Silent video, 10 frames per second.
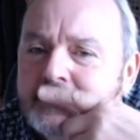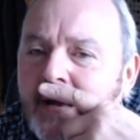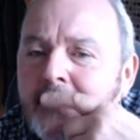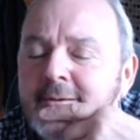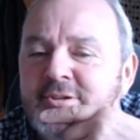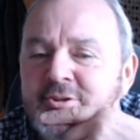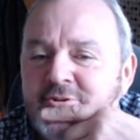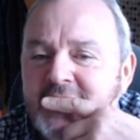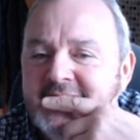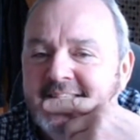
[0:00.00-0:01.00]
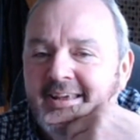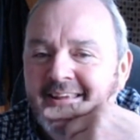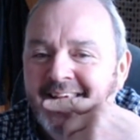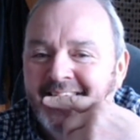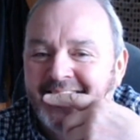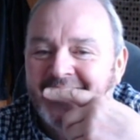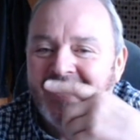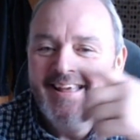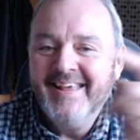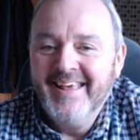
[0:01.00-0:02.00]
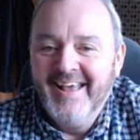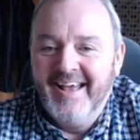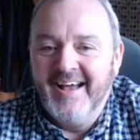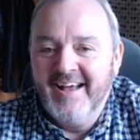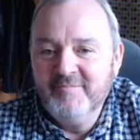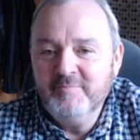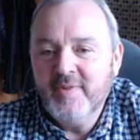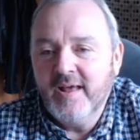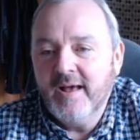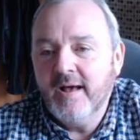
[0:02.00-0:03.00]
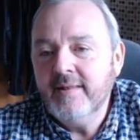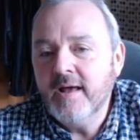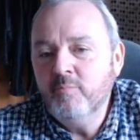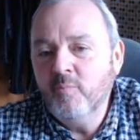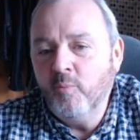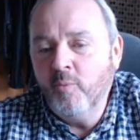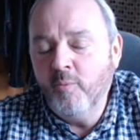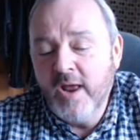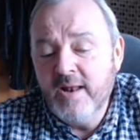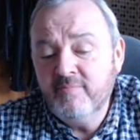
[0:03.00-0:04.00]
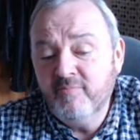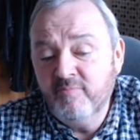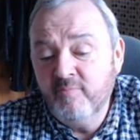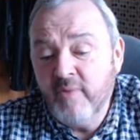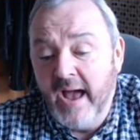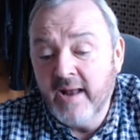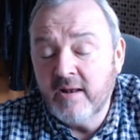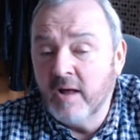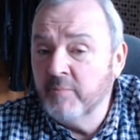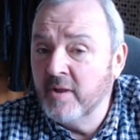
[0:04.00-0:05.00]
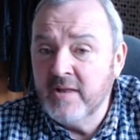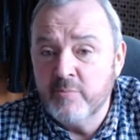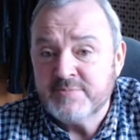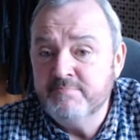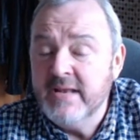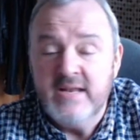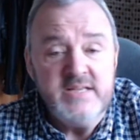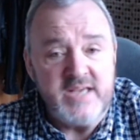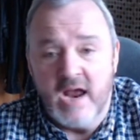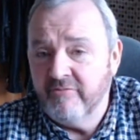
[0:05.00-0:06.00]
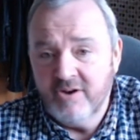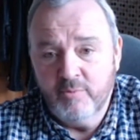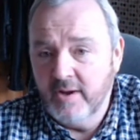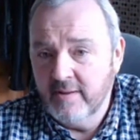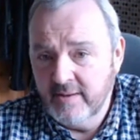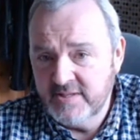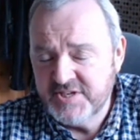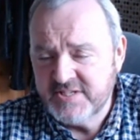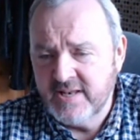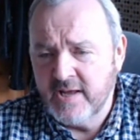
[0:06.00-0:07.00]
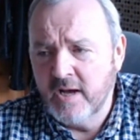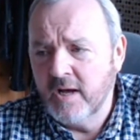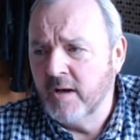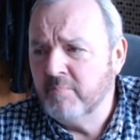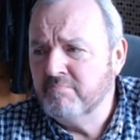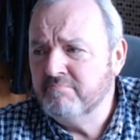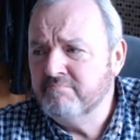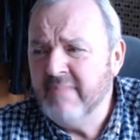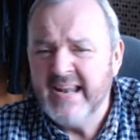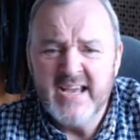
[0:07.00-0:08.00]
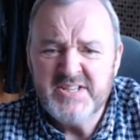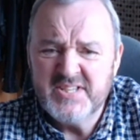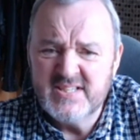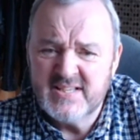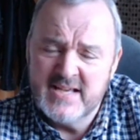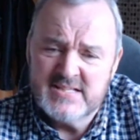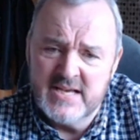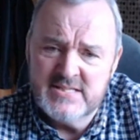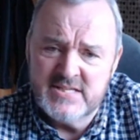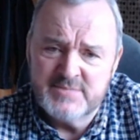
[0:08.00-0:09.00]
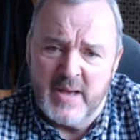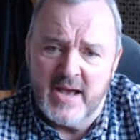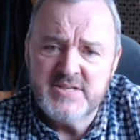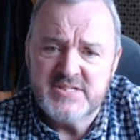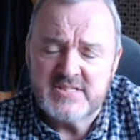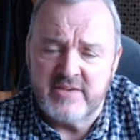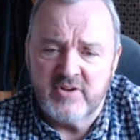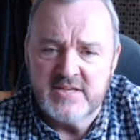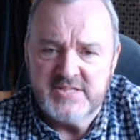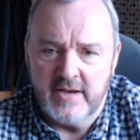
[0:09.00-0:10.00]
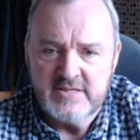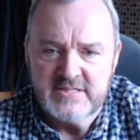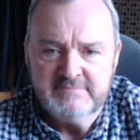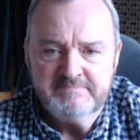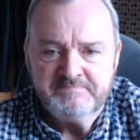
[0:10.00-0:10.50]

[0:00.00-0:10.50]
that looks interesting. And then and then there was minis everywhere. And this is mid 80s, late 80s, about 87, 88.